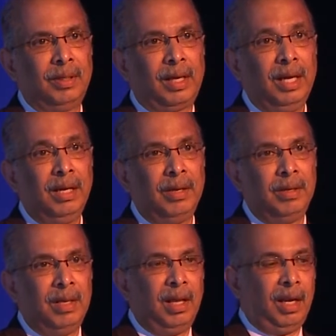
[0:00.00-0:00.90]
Okay?
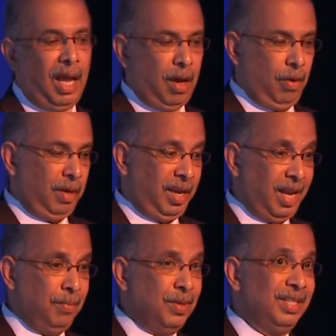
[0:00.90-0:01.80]
Now,
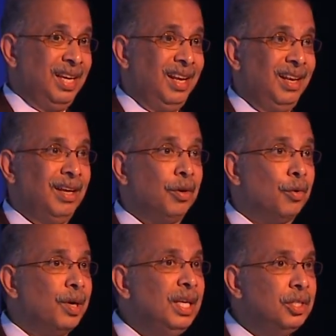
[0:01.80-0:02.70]
can Brazil
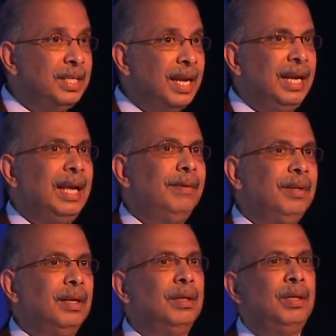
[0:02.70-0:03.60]
reach that
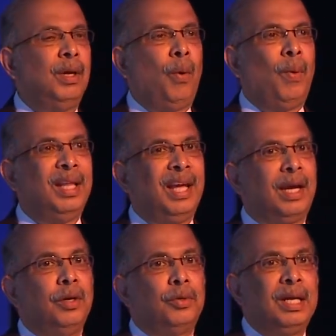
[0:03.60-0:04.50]
level where they
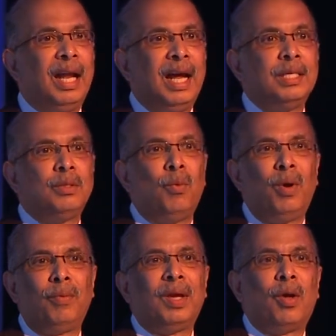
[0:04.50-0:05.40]
can realize
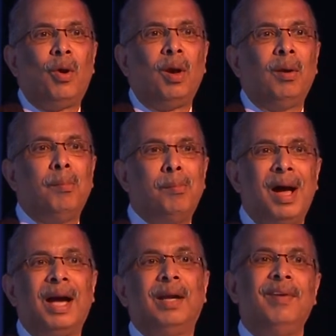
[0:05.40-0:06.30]
what we call
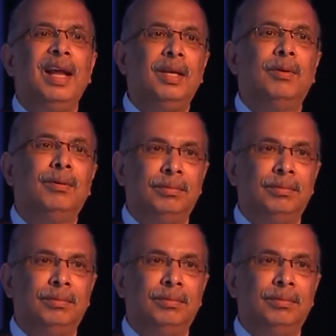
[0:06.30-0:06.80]
market value?